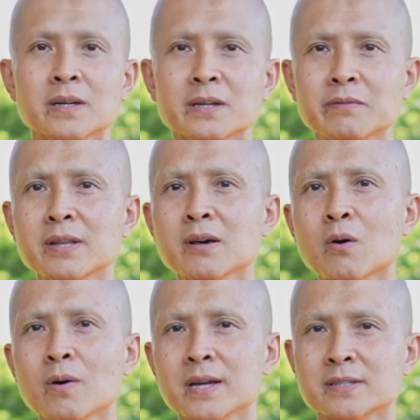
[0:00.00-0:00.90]
Even
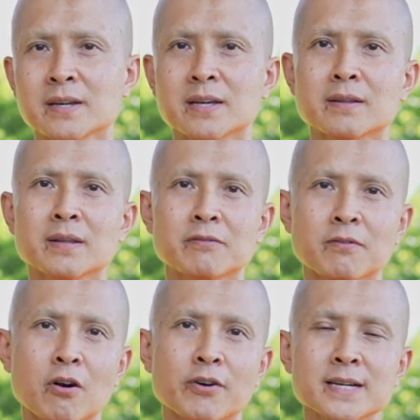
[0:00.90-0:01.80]
though it's in the
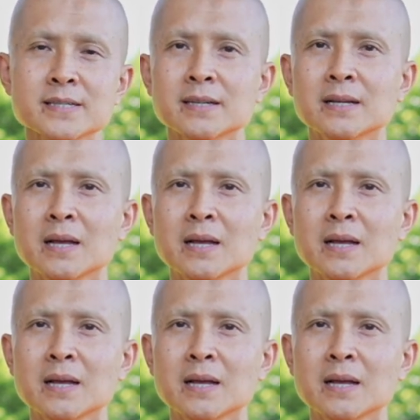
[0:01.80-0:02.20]
forest,